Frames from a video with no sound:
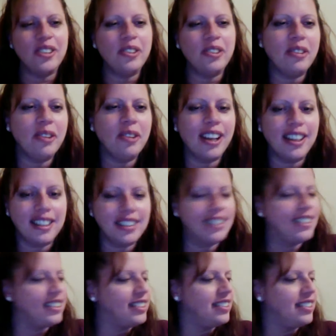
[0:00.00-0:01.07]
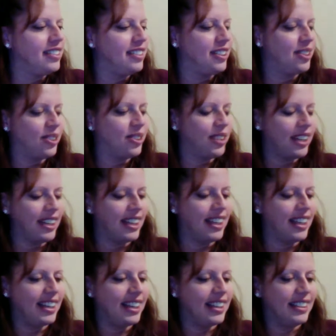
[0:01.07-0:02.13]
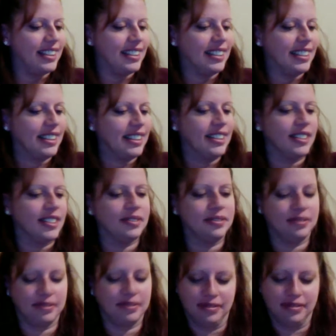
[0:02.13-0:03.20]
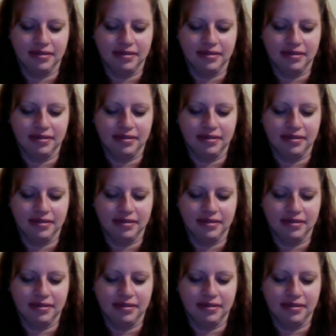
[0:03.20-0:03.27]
rewind? No, I can't. All